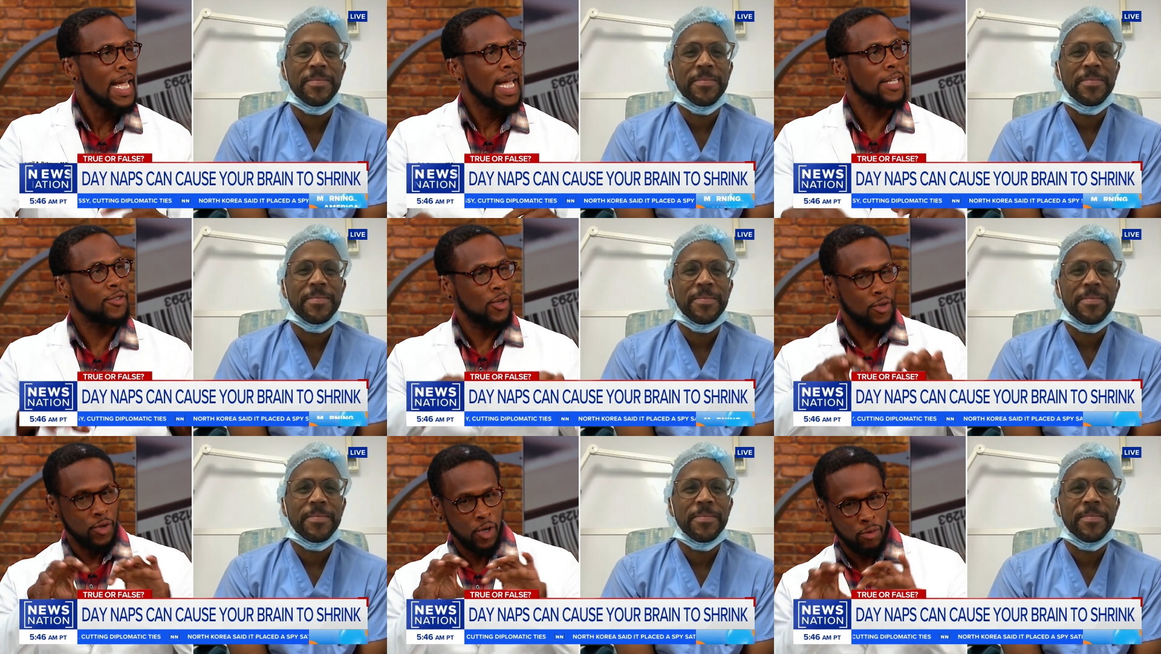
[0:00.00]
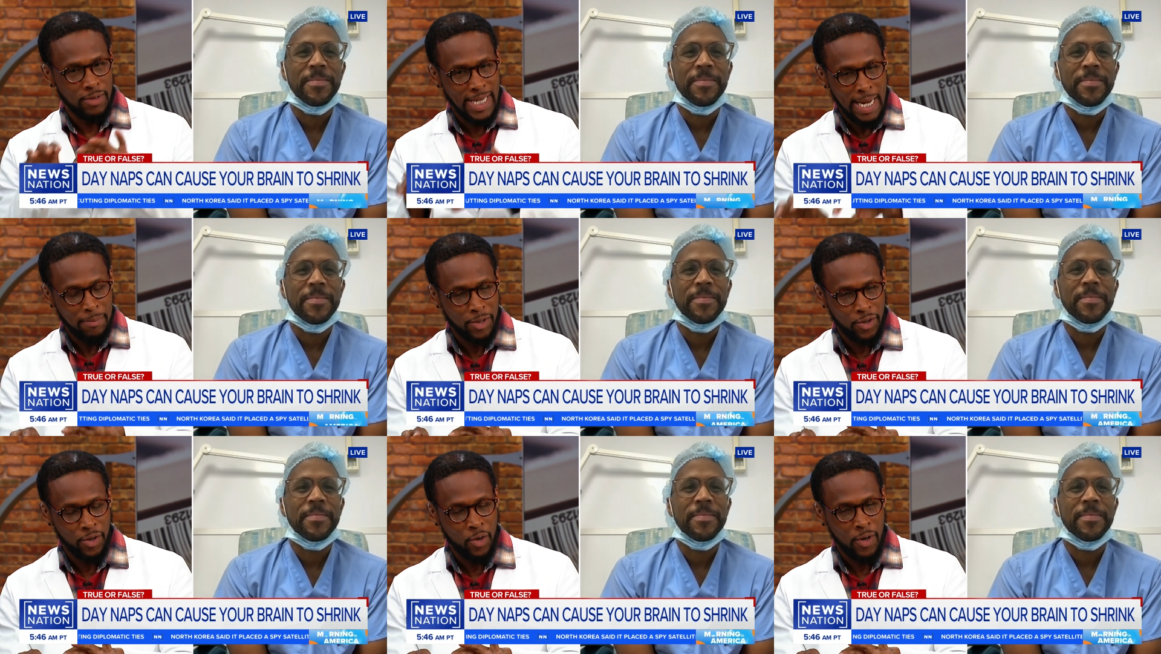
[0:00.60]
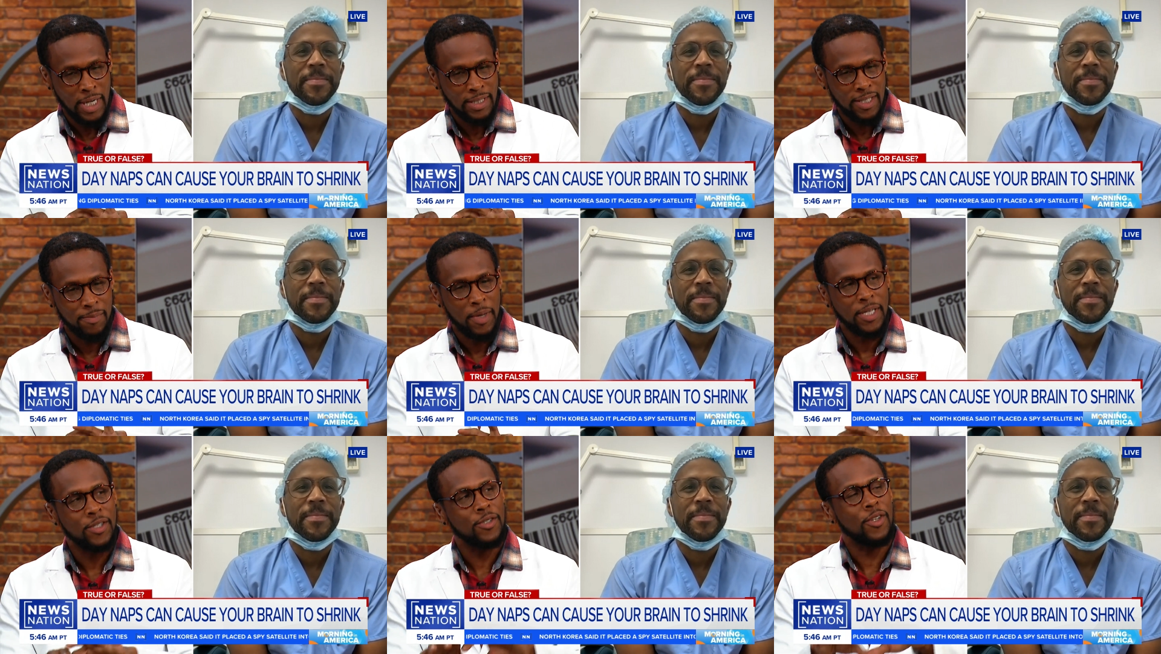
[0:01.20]
Speaker 1: And so you don't damage the neurons as
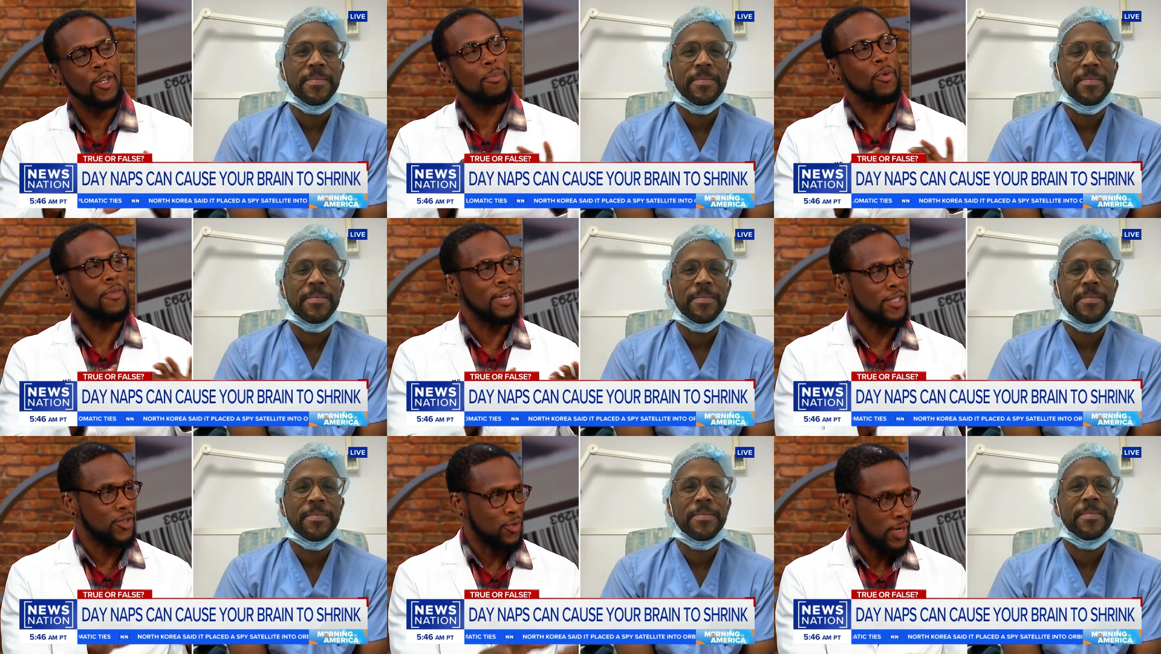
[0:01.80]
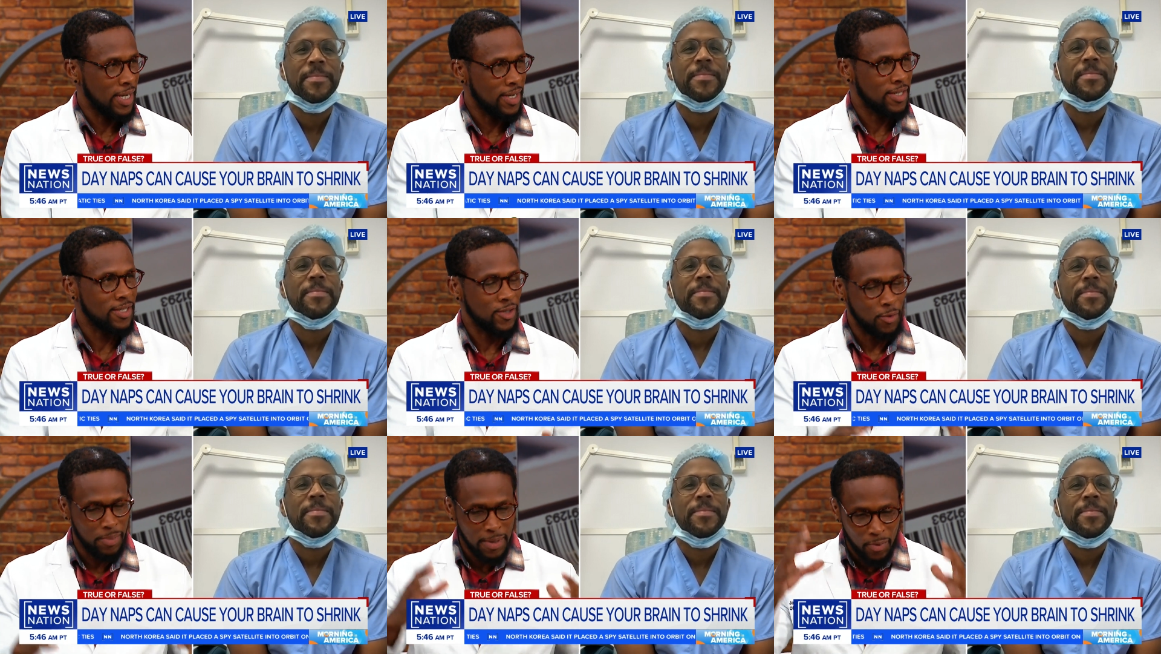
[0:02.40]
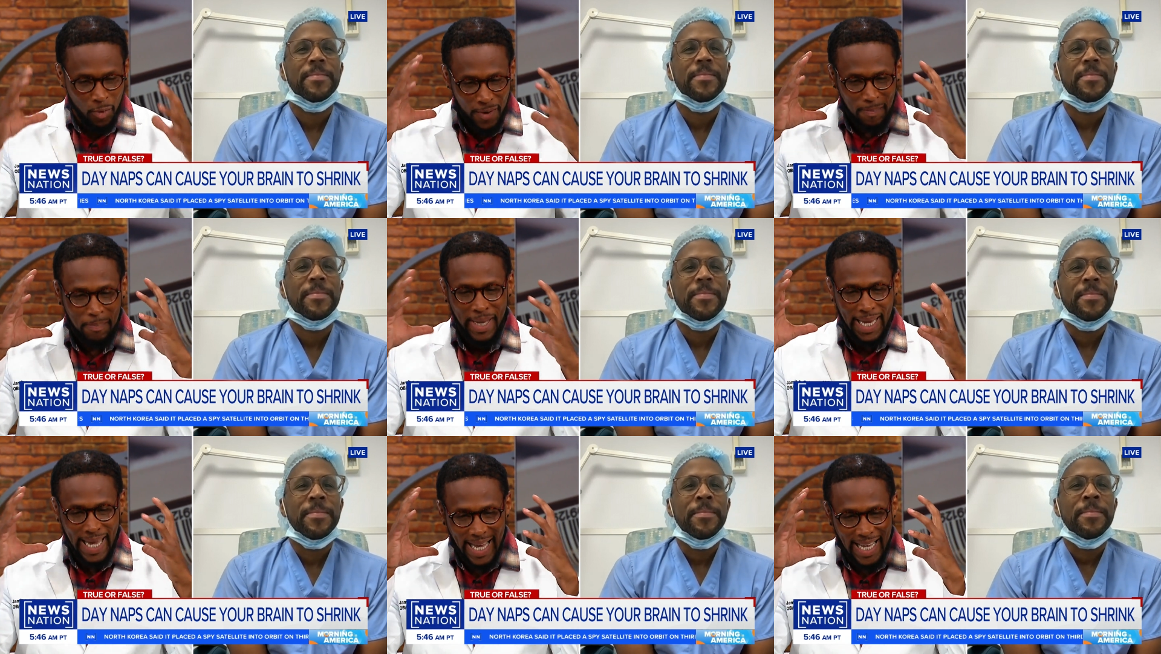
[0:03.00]
much, so you prevent shrinkage. So people with big